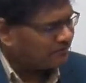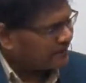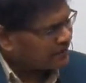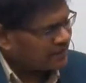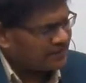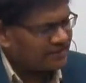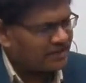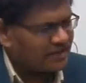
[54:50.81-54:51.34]

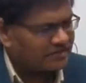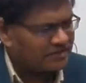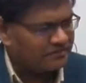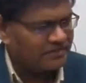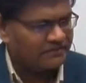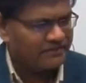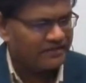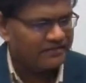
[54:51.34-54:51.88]
better interaction
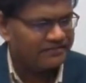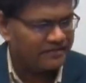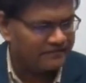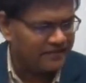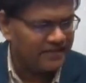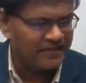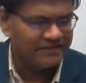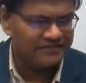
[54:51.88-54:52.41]
between
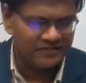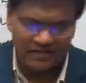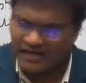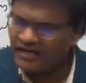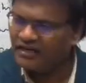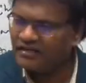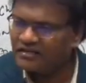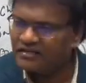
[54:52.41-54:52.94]
civilians
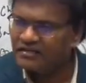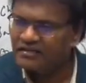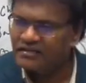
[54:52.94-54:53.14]
and